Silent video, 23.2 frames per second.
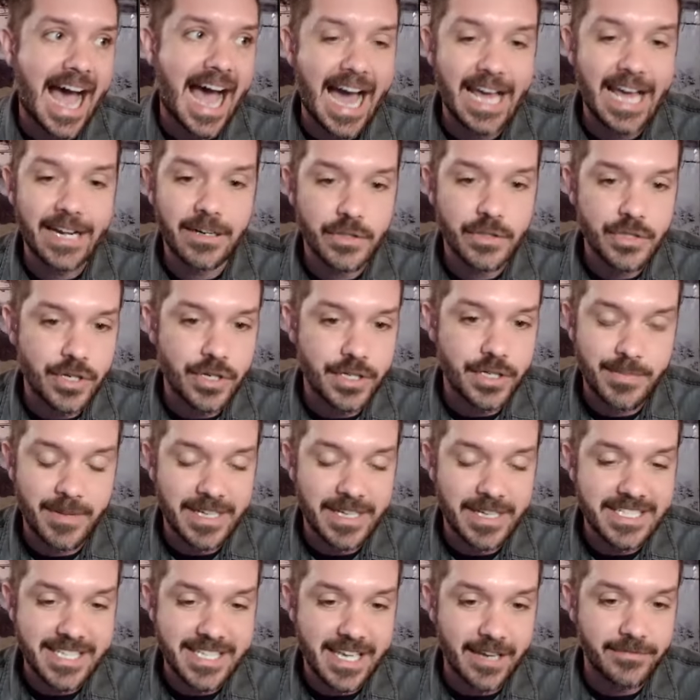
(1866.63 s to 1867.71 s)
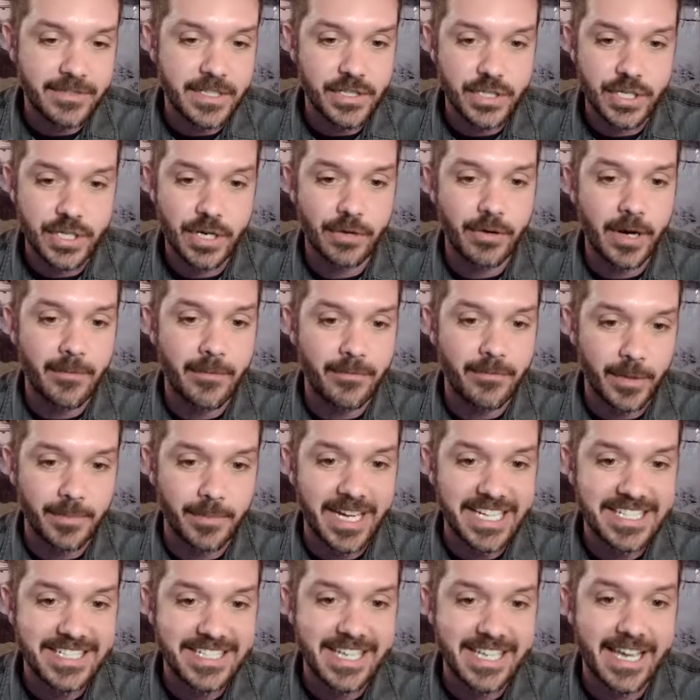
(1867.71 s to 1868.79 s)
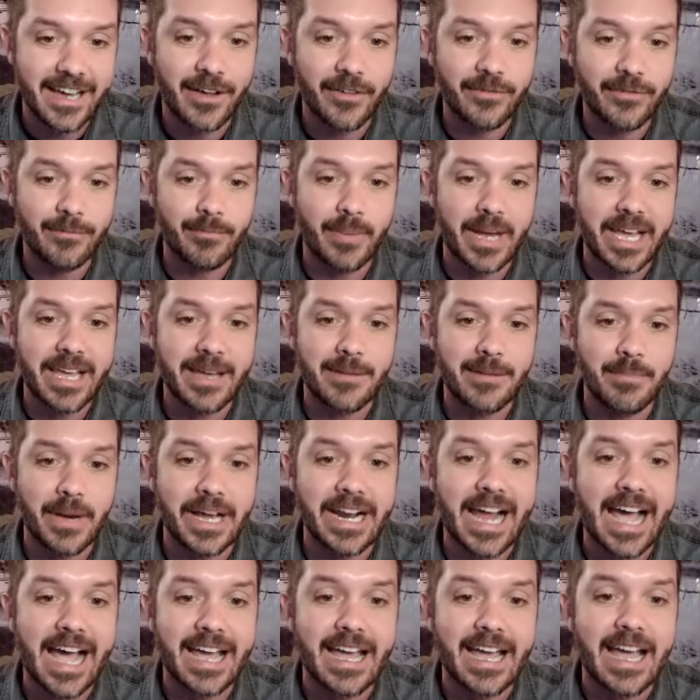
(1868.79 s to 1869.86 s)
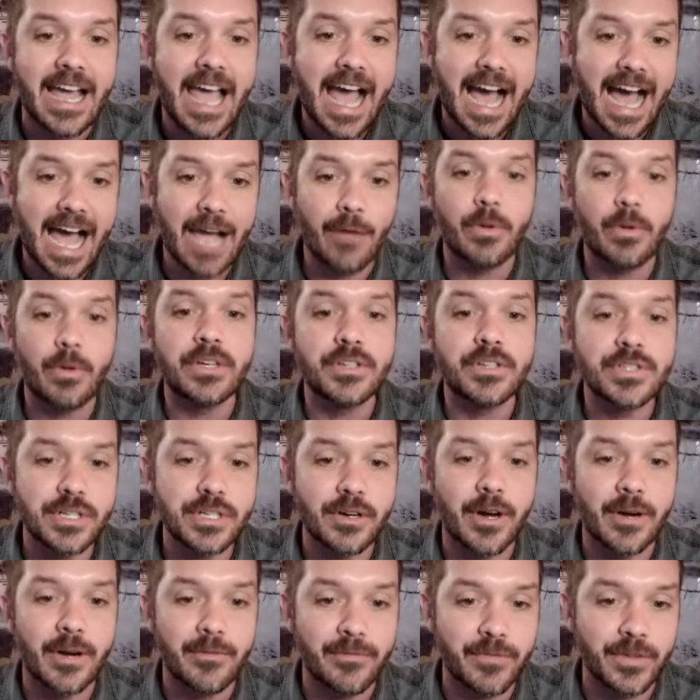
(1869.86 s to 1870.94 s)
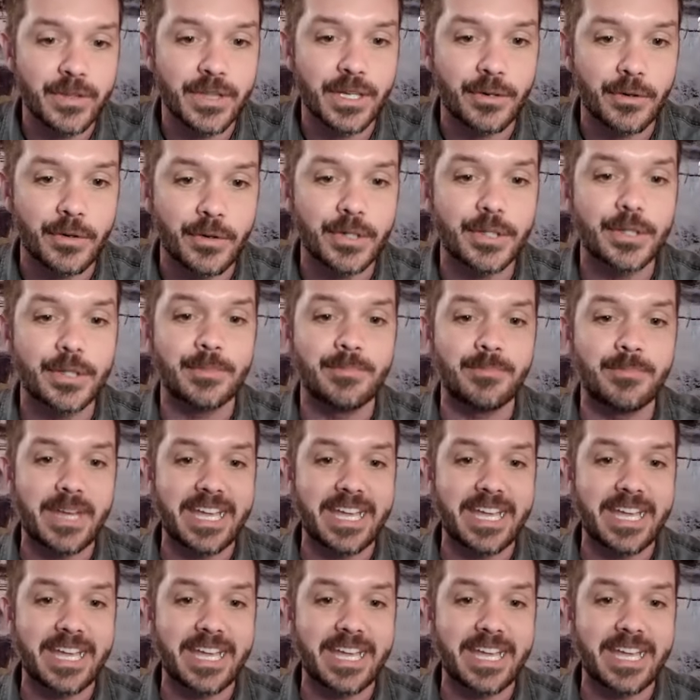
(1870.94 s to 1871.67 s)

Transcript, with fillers: I don't trust myself to show up for myself, but but I I will show up for the group